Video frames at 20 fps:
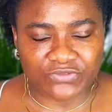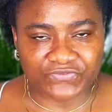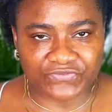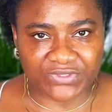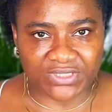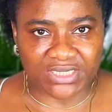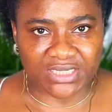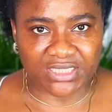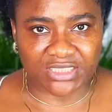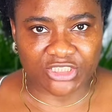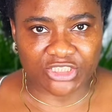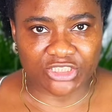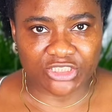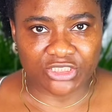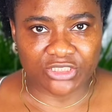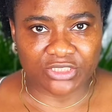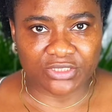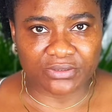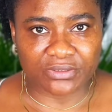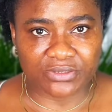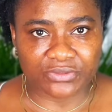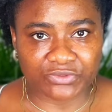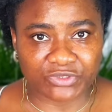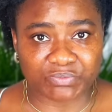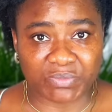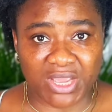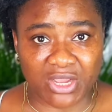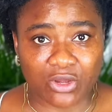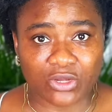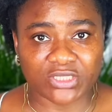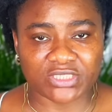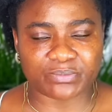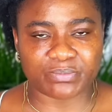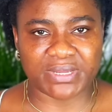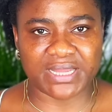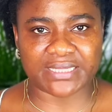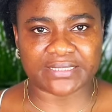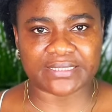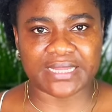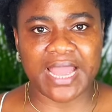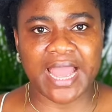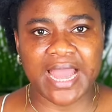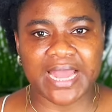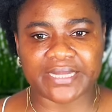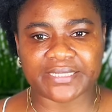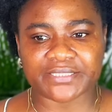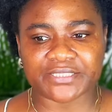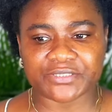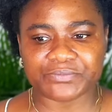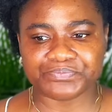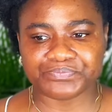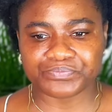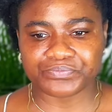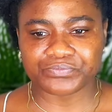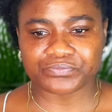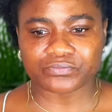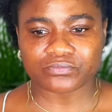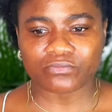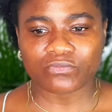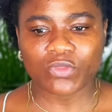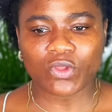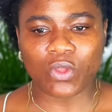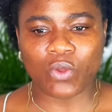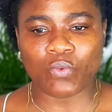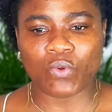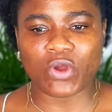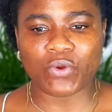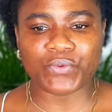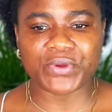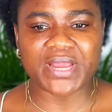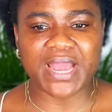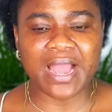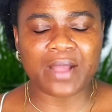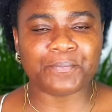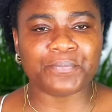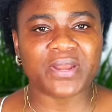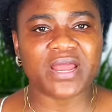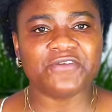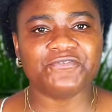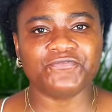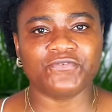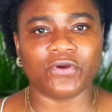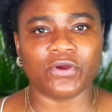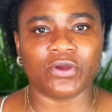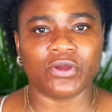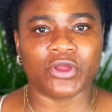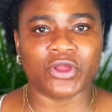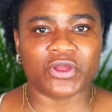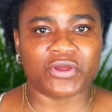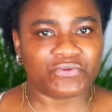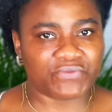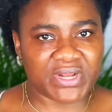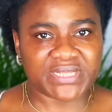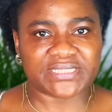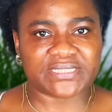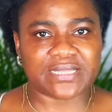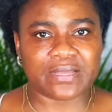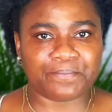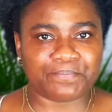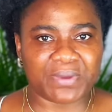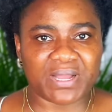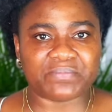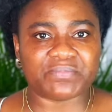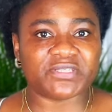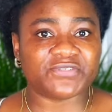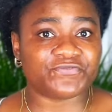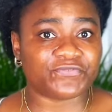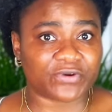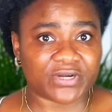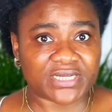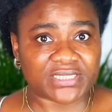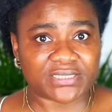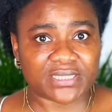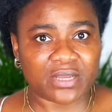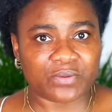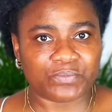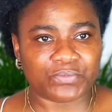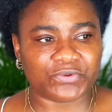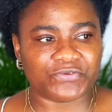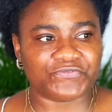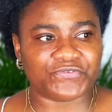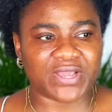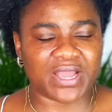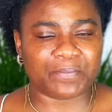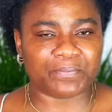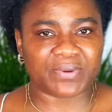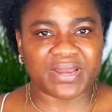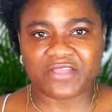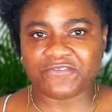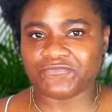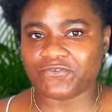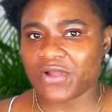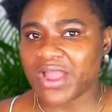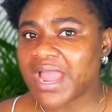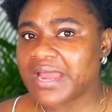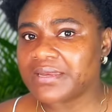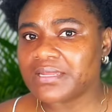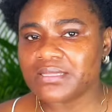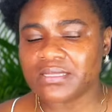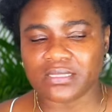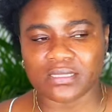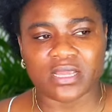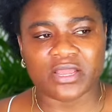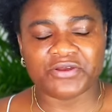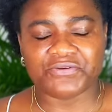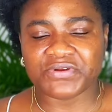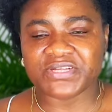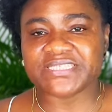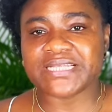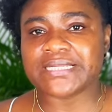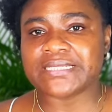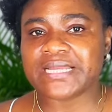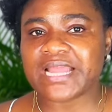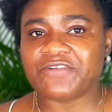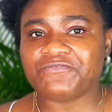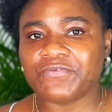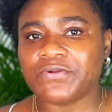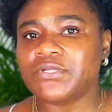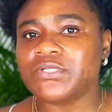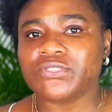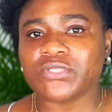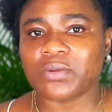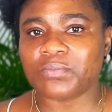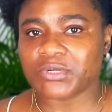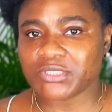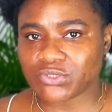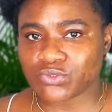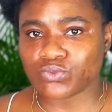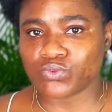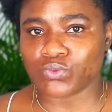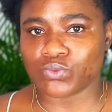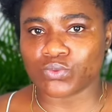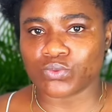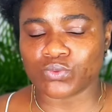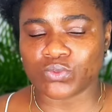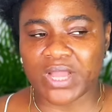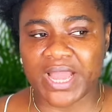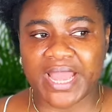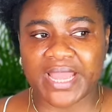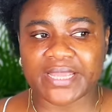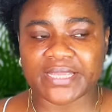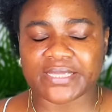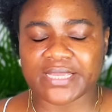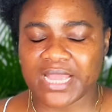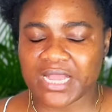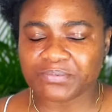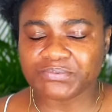village with my husband, and when we apply for resident permit, for example, if you apply for anything, recently I followed somebody to, I